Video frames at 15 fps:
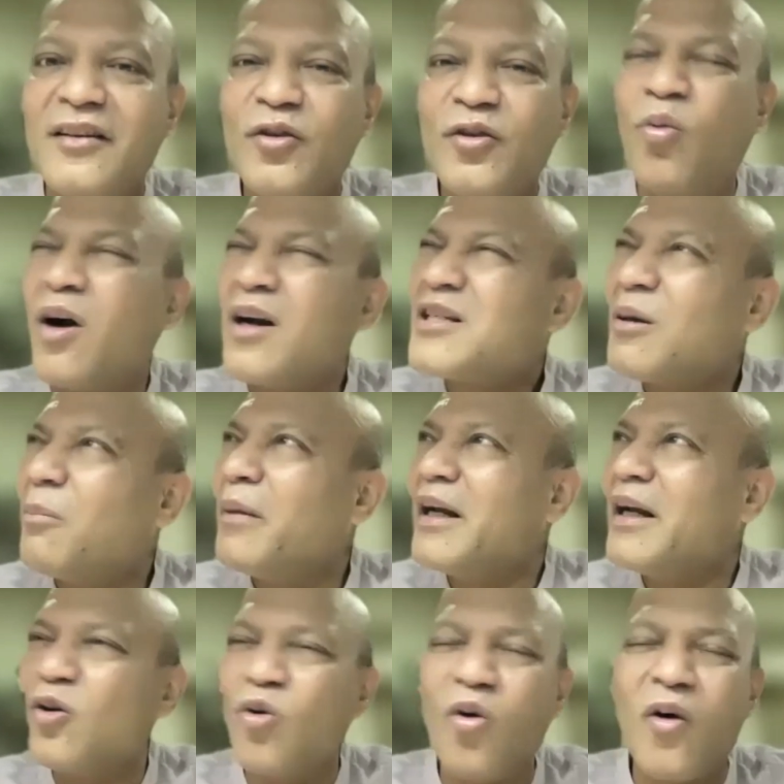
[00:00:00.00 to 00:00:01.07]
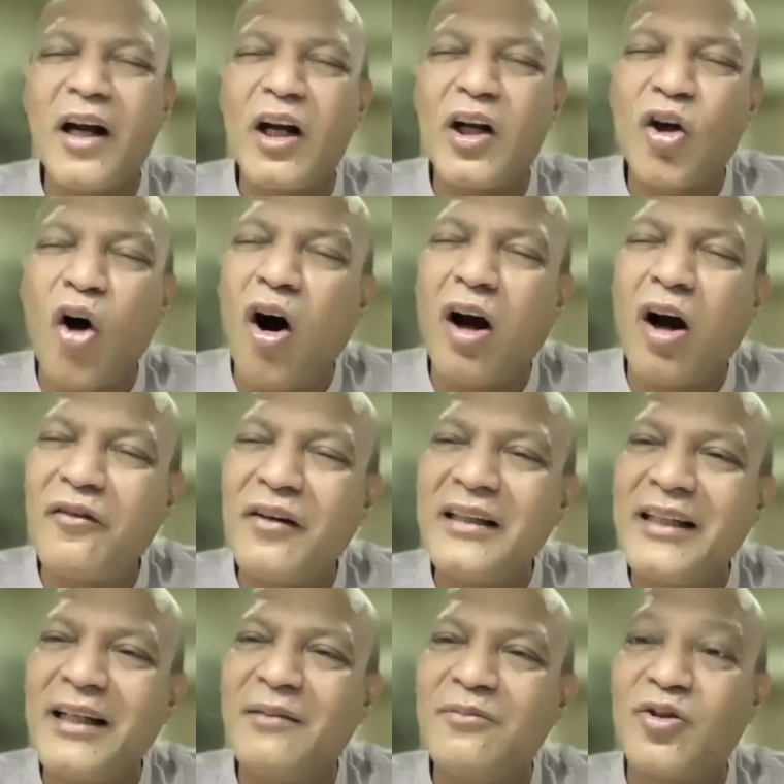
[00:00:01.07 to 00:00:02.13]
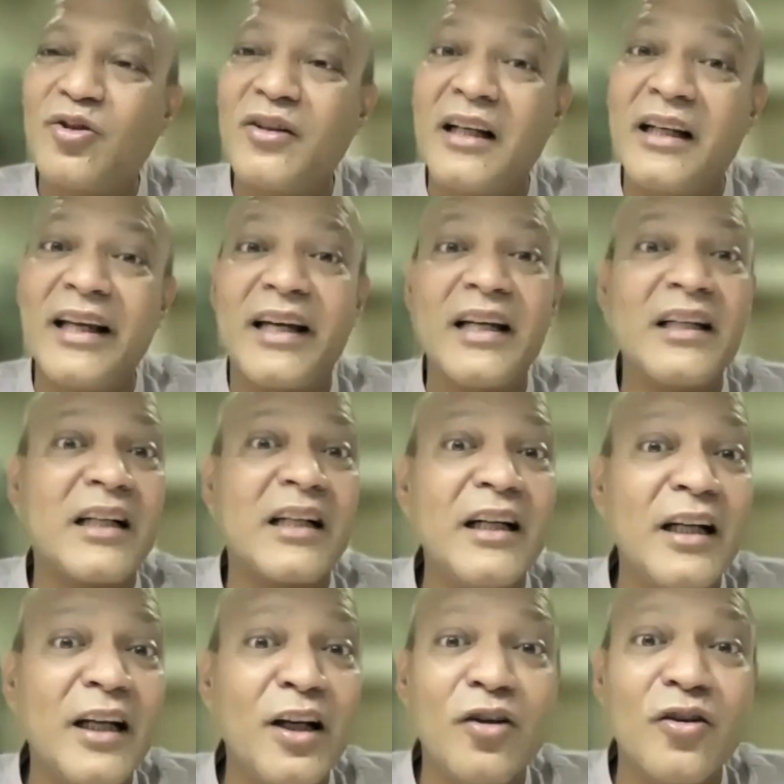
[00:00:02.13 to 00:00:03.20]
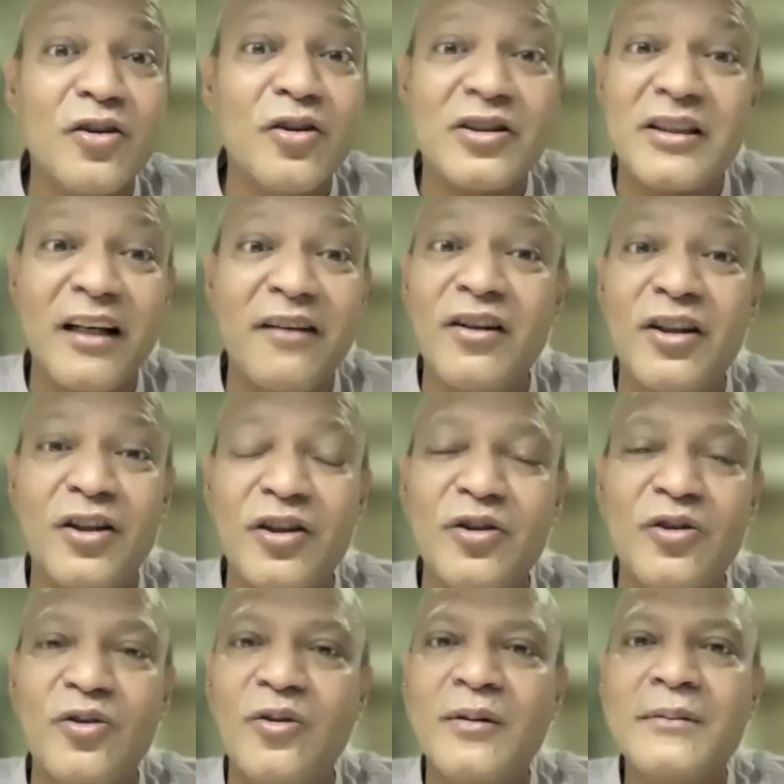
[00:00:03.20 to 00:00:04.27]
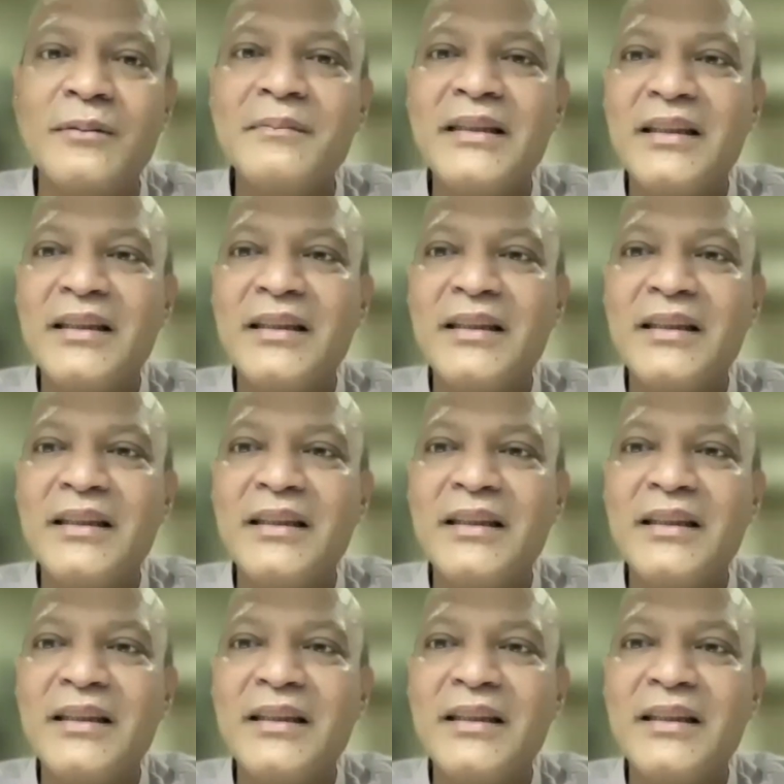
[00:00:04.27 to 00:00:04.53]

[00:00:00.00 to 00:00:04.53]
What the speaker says: You want somebody to go and talk with them so that they can continue to stay with you.